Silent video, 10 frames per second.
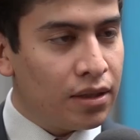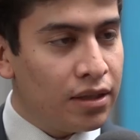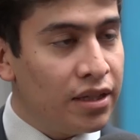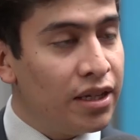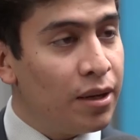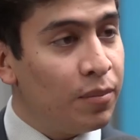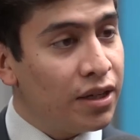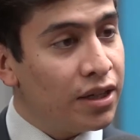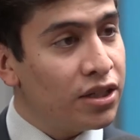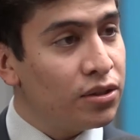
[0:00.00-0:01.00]
the
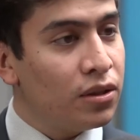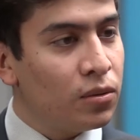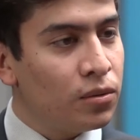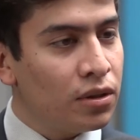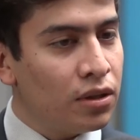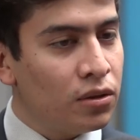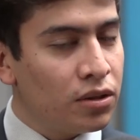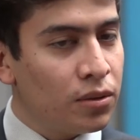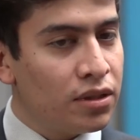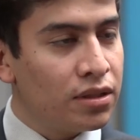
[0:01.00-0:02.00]
application al
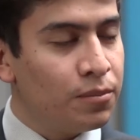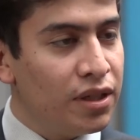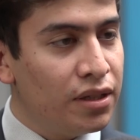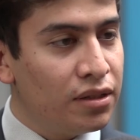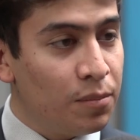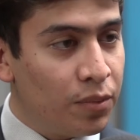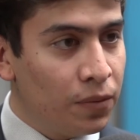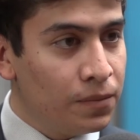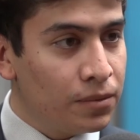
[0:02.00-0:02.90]
also is being improved